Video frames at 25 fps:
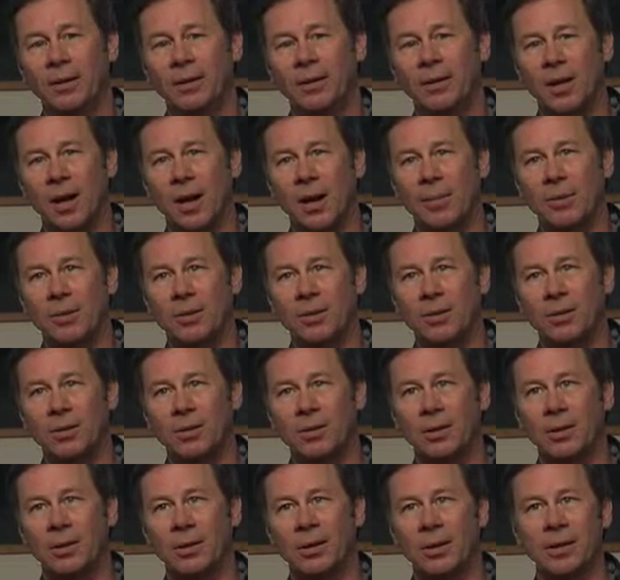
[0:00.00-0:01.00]

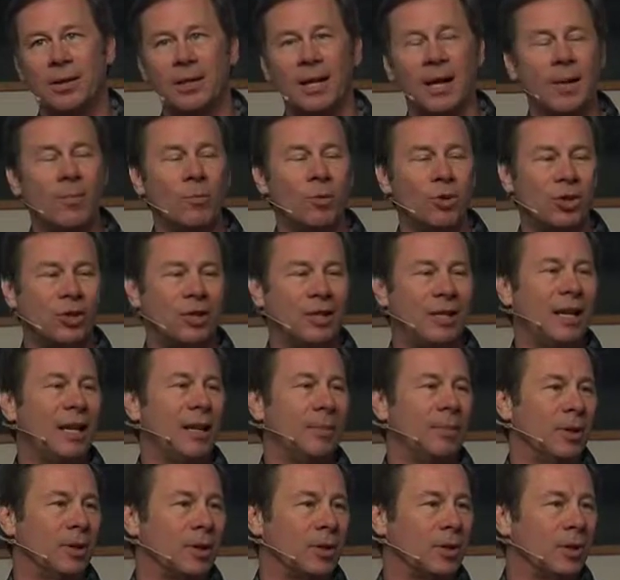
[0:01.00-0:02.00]
Thomas, uh, his name was
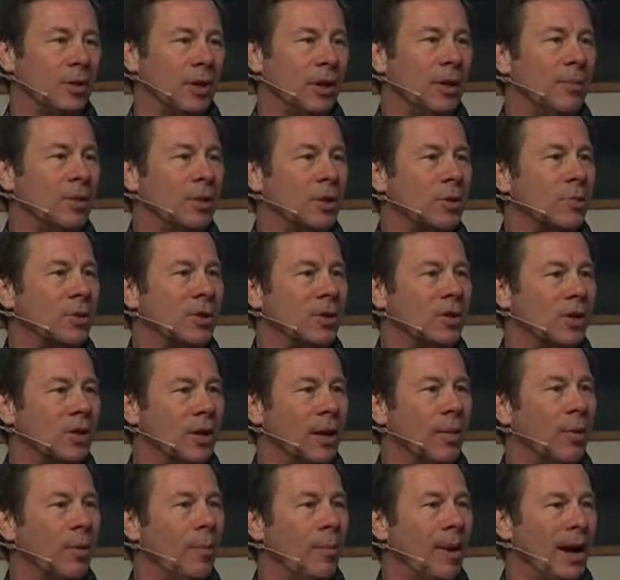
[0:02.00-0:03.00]
Didymus. Didymus means
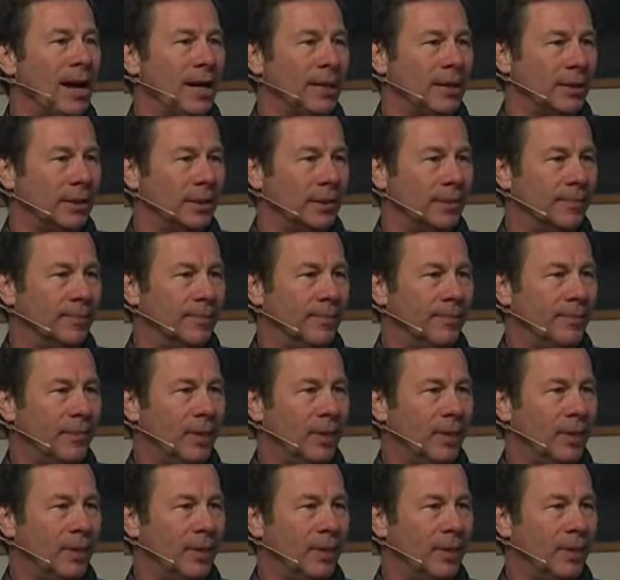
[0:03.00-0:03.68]
double minded.